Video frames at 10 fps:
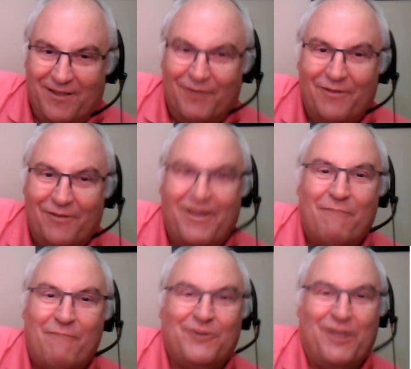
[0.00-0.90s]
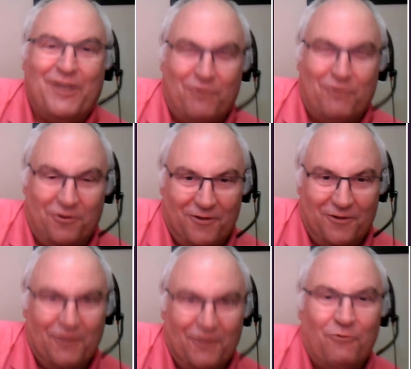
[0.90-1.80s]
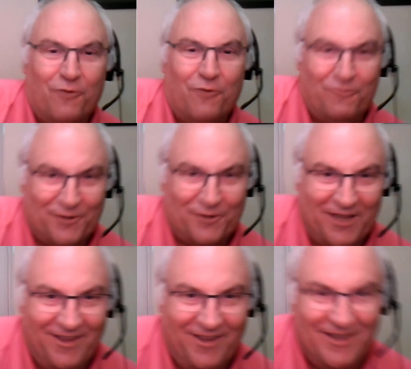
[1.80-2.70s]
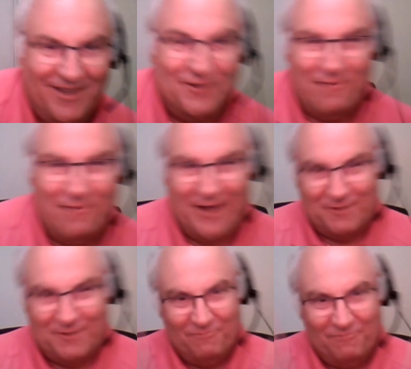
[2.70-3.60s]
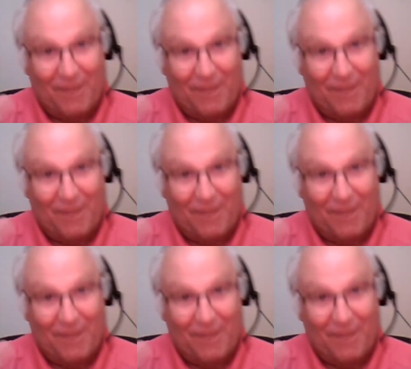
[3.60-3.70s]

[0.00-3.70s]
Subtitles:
Now, that must tell you what whisky is the best.